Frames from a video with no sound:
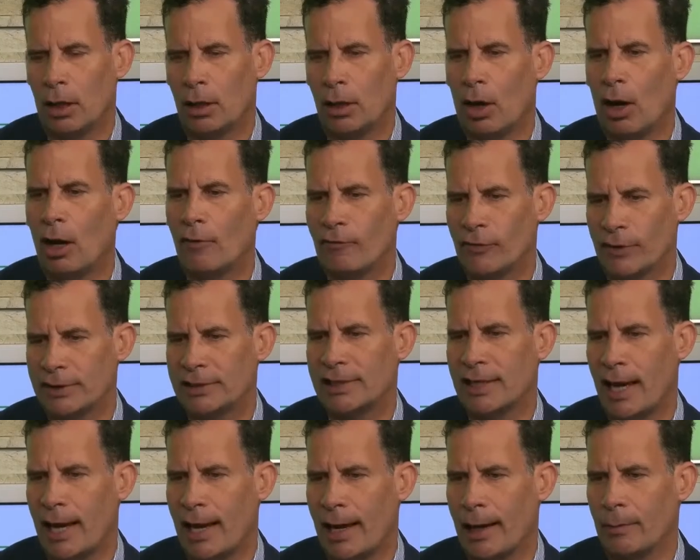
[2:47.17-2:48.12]

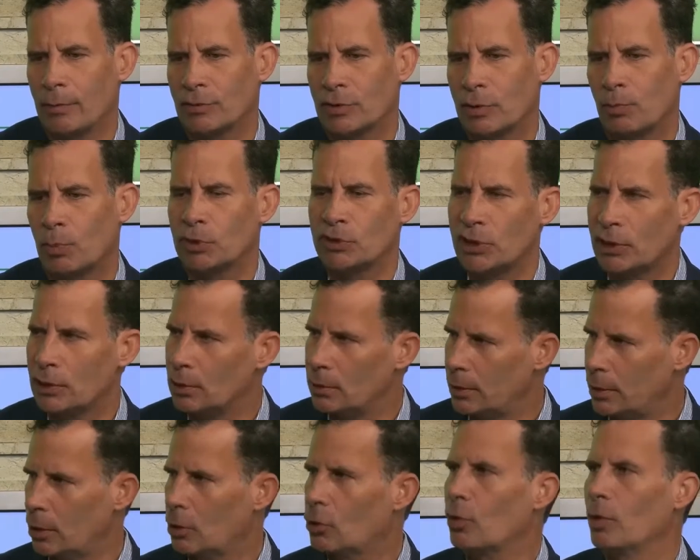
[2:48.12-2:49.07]
oftentimes, particularly
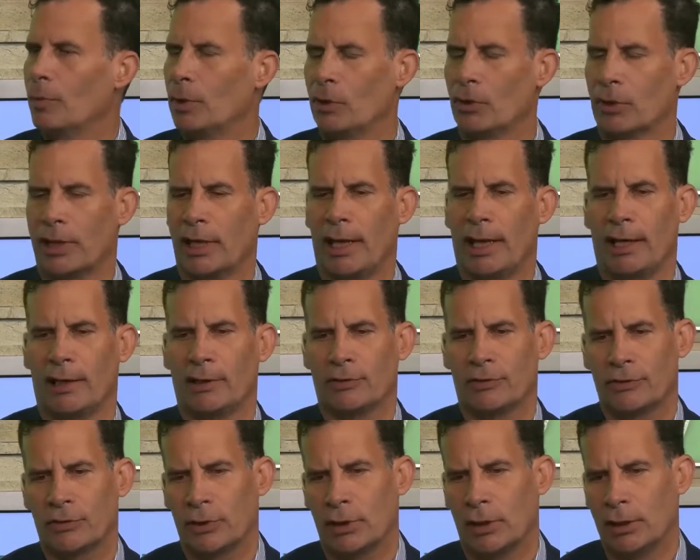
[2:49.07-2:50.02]
in a criminal
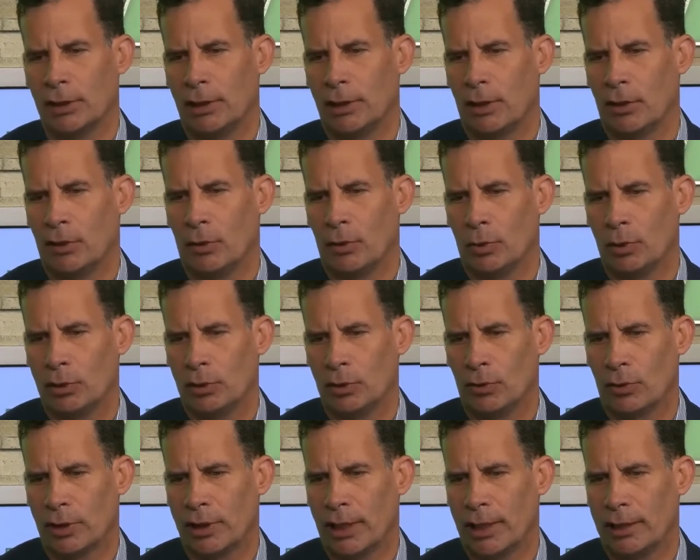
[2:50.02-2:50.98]
case, you know,
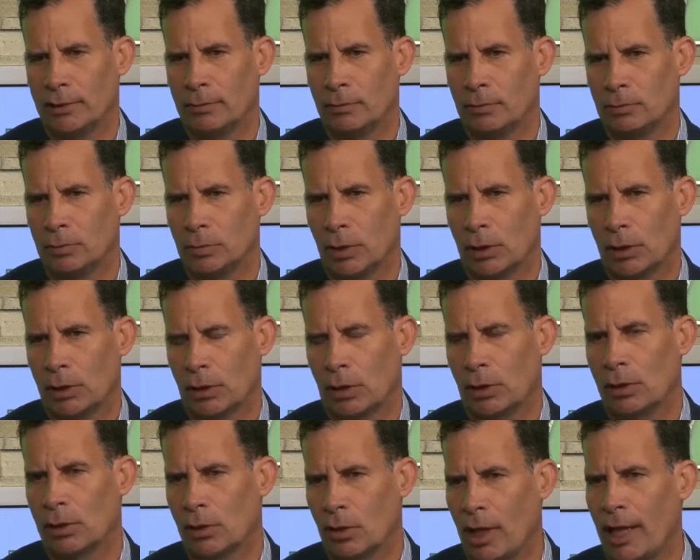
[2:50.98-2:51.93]
you'll get
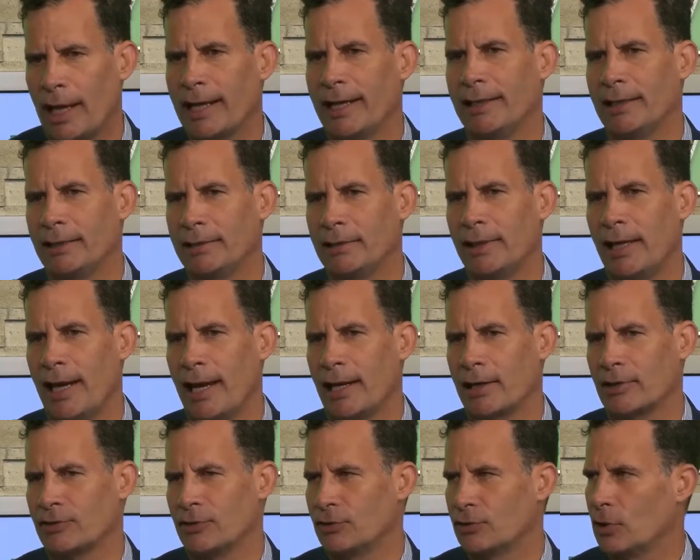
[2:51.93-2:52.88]
client
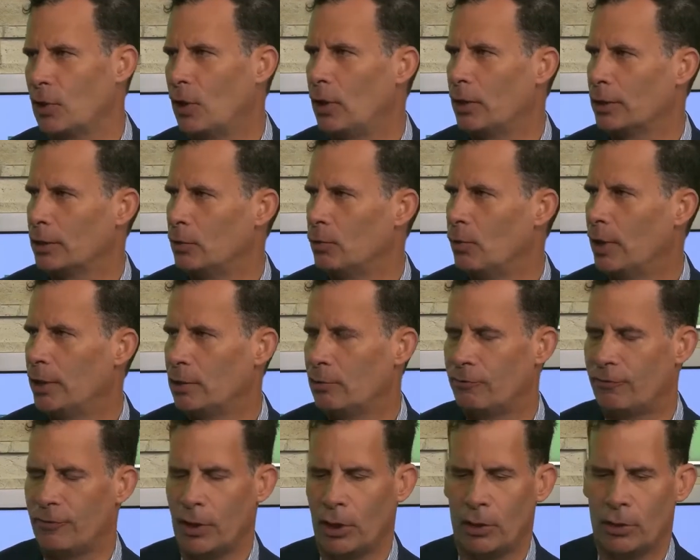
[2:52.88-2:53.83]
X is calling you on the
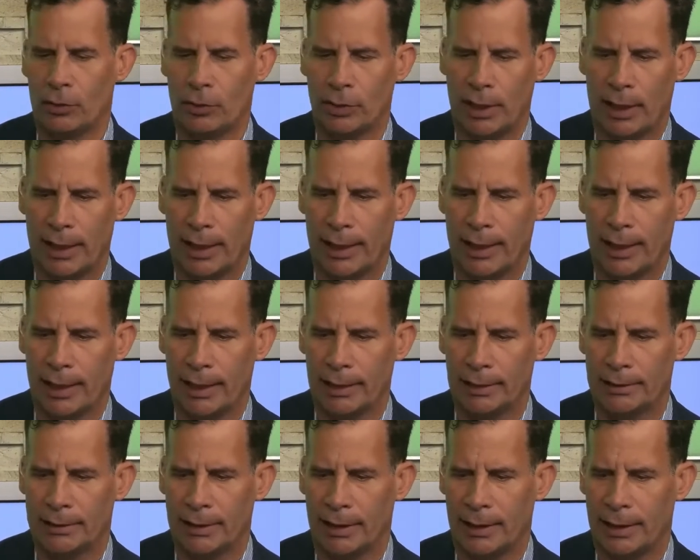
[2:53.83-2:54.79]
phone,
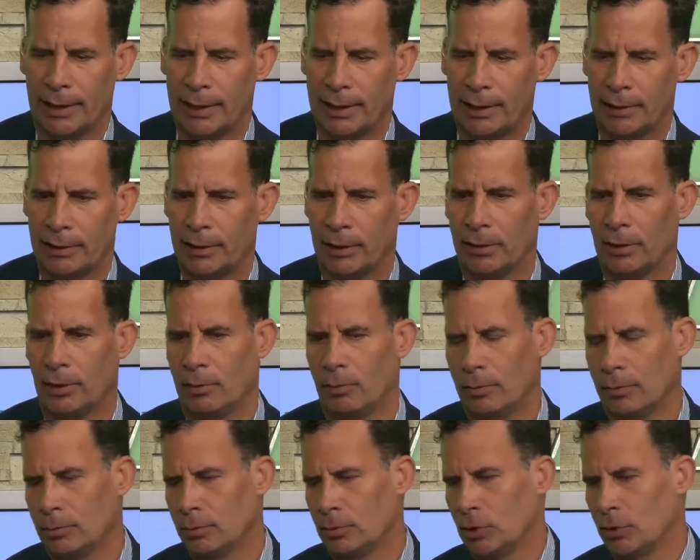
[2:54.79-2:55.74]
and you know,
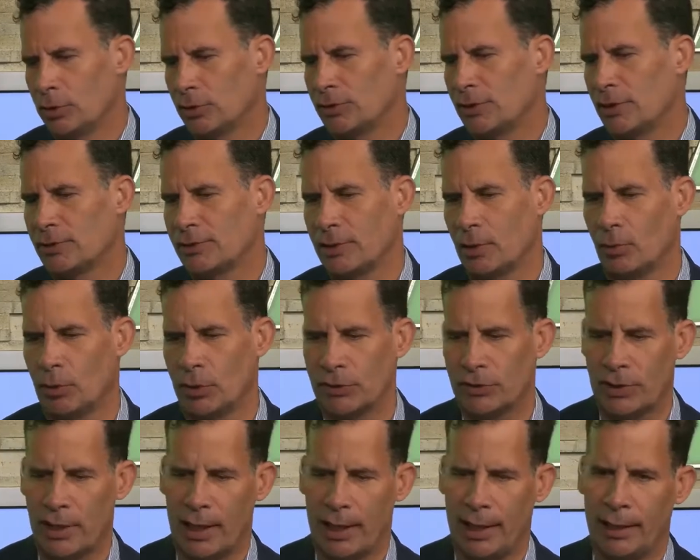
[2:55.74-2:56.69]
your assistant will
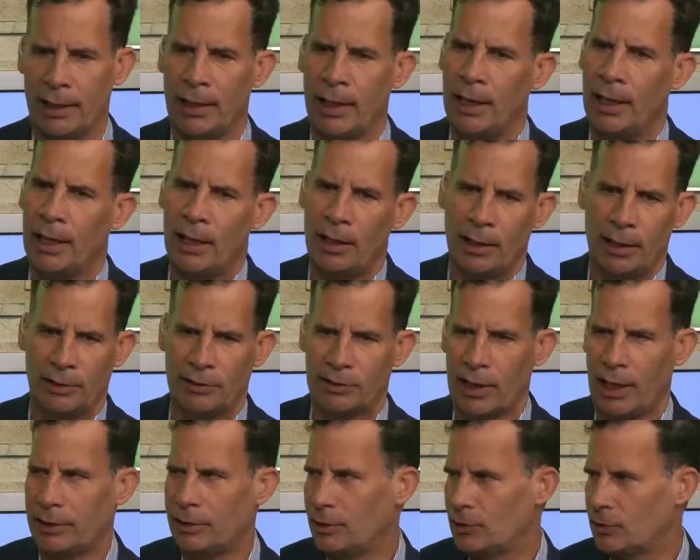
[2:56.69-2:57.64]
say, he's
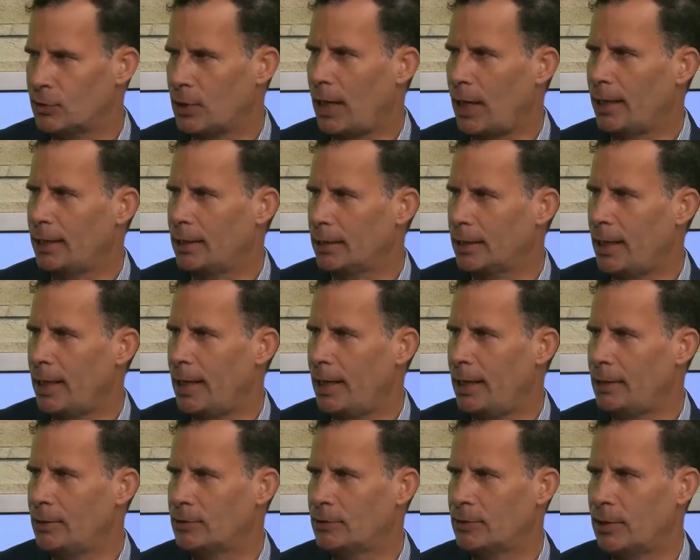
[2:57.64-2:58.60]
got this kind of
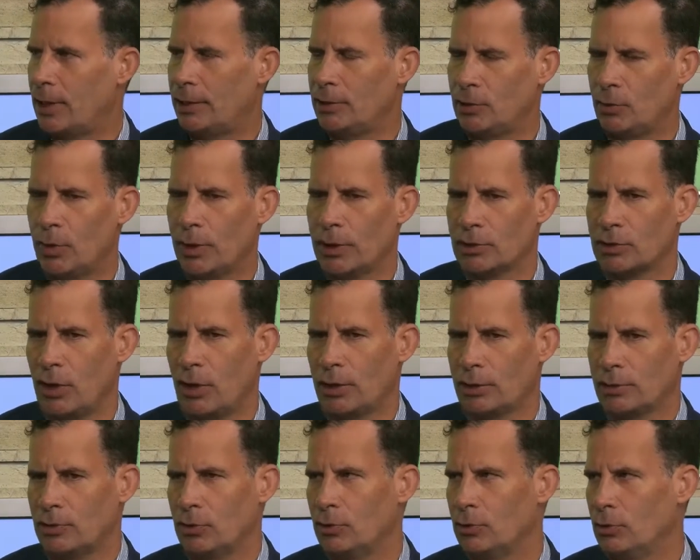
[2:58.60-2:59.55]
case. Do you want to
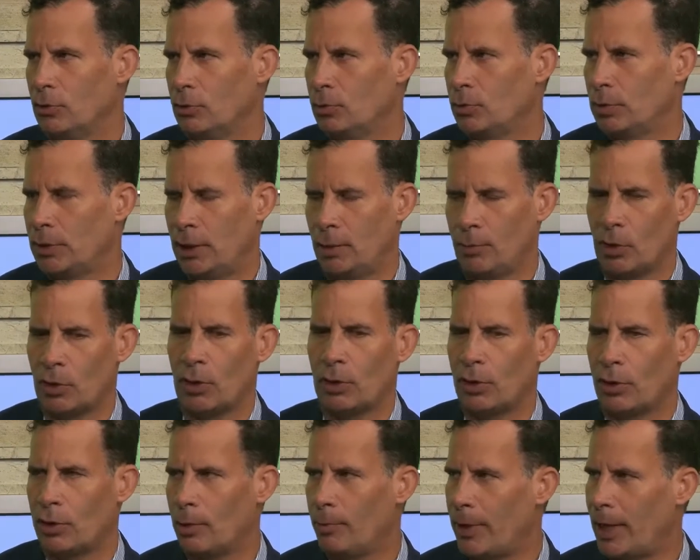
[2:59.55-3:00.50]
talk to him or
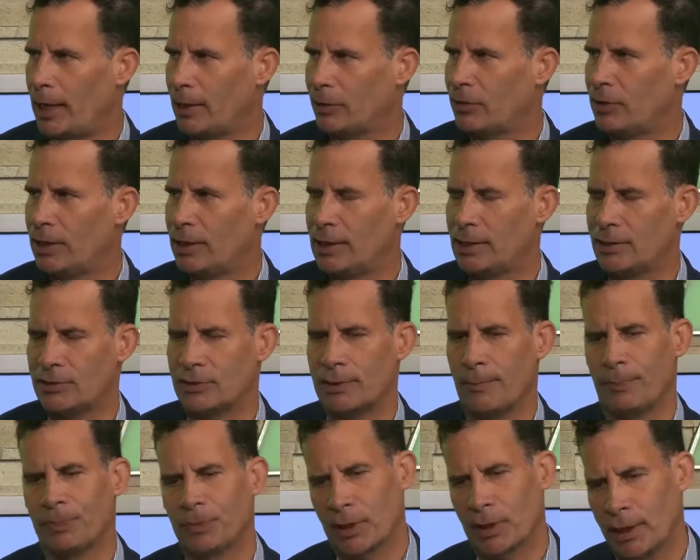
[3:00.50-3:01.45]
her about this?
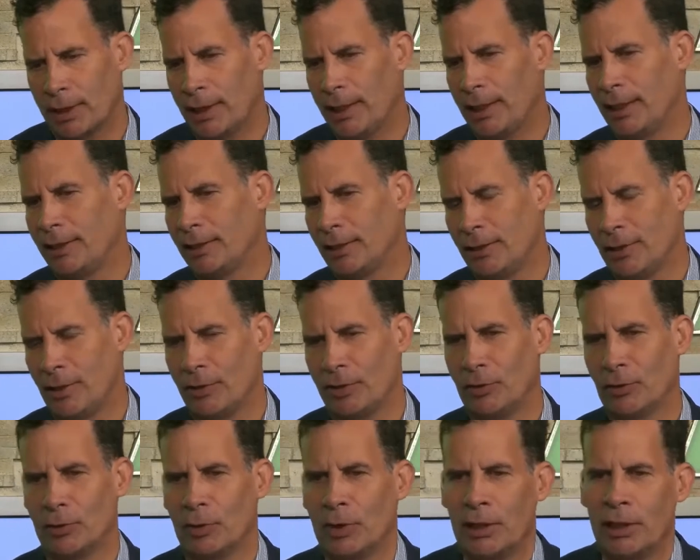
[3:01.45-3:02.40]
And you know,
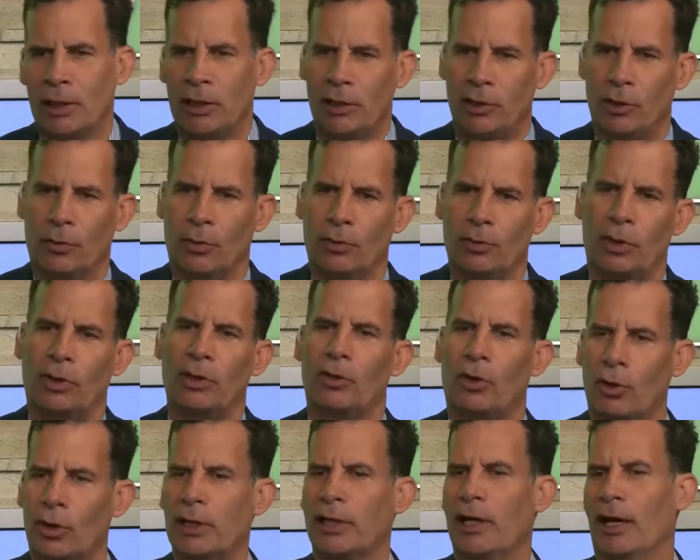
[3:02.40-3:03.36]
you'll
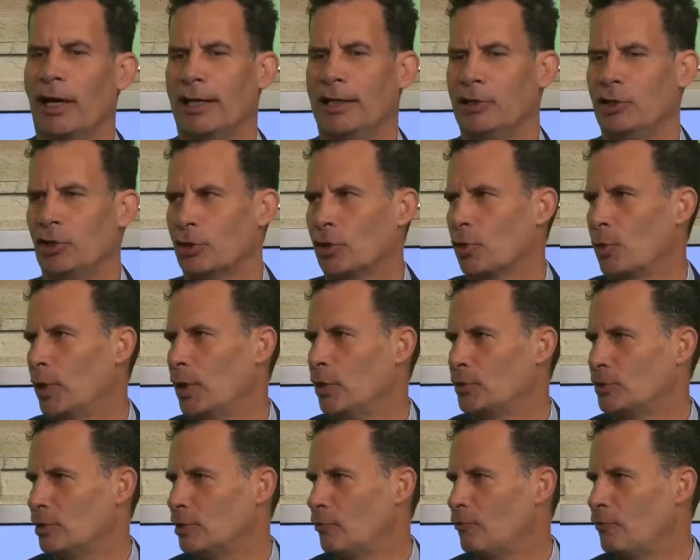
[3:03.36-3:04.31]
early on in your career
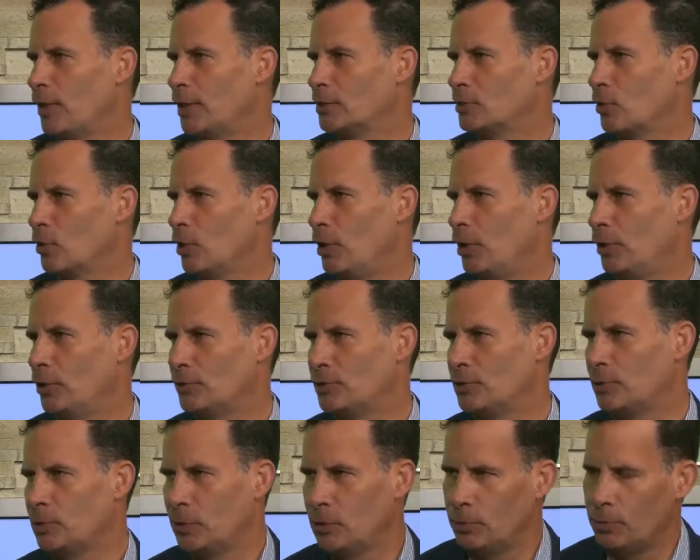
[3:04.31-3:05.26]
as a defense lawyer,
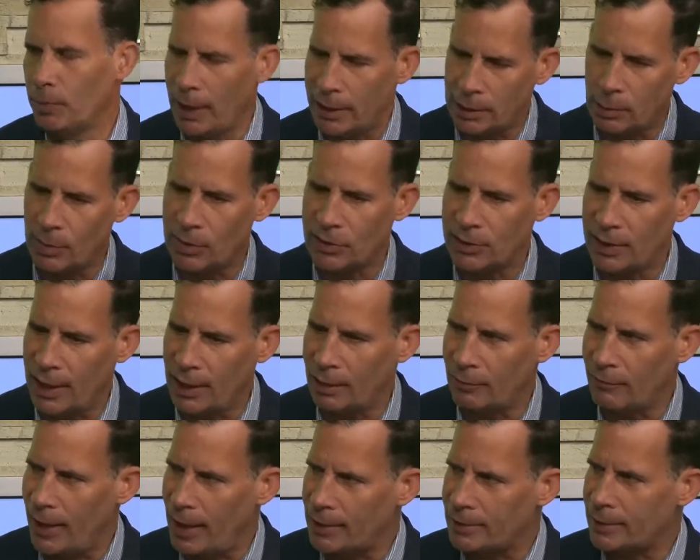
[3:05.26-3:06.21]
you'd make the mistake
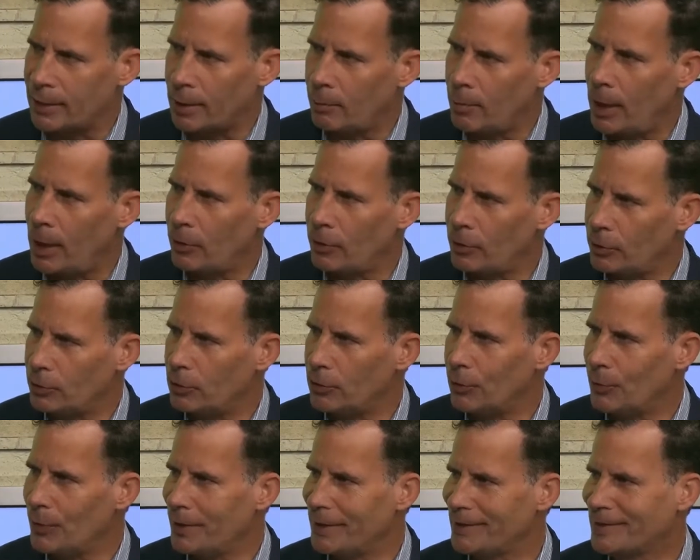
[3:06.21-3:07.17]
of asking them how they're
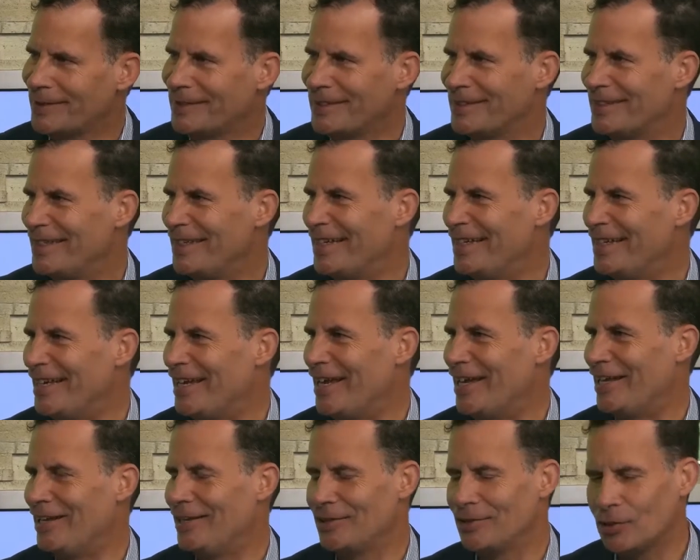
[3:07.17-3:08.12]
doing,
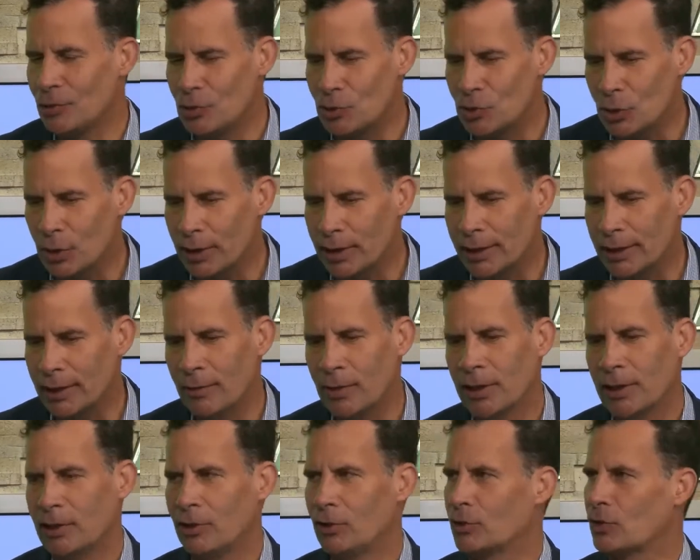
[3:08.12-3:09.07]
and usually
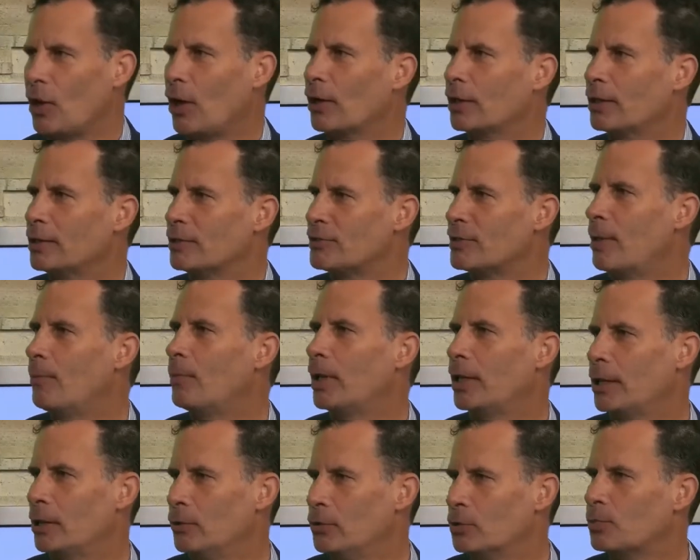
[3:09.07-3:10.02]
you're talking to
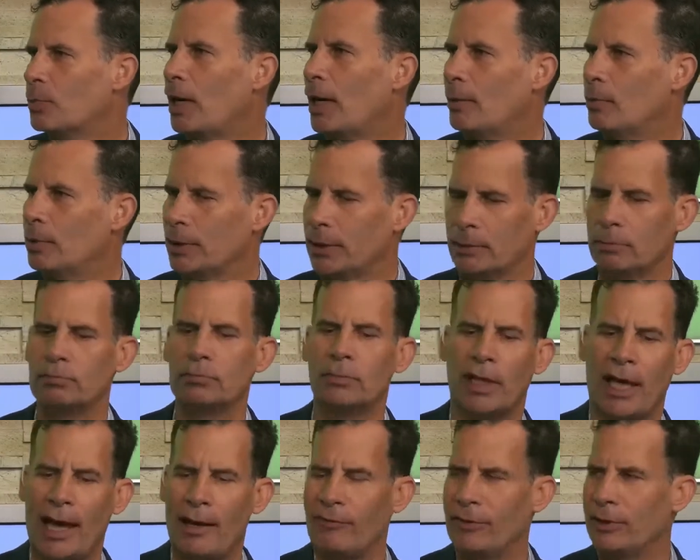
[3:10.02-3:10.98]
somebody who's probably
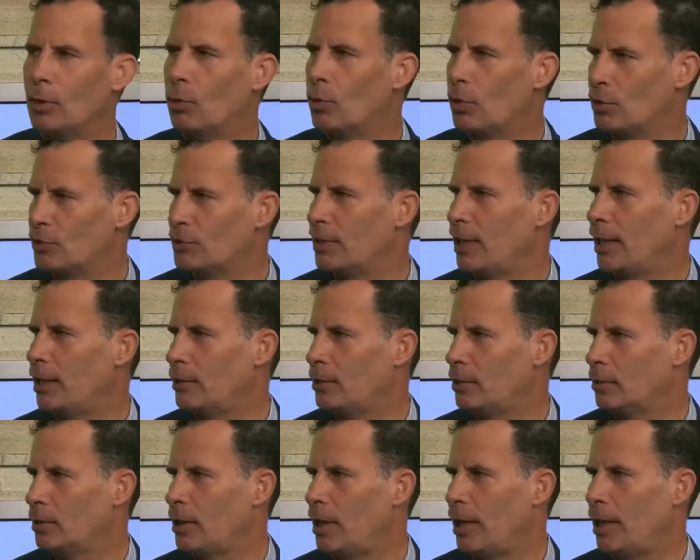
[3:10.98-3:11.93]
having the worst day of
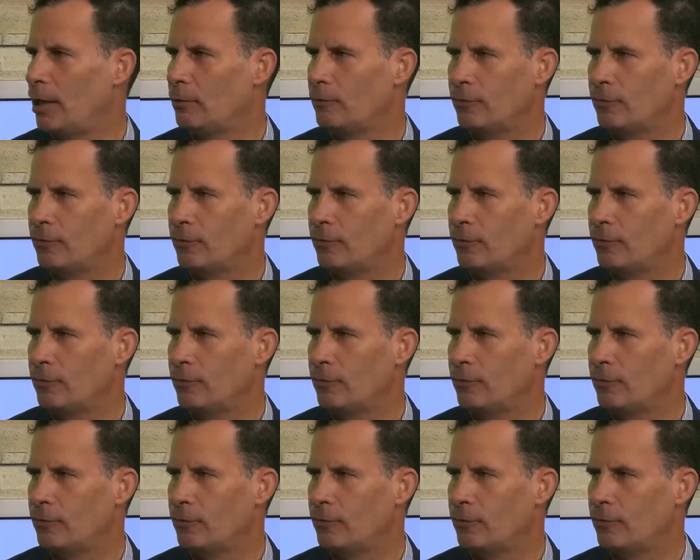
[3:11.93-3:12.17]
their life.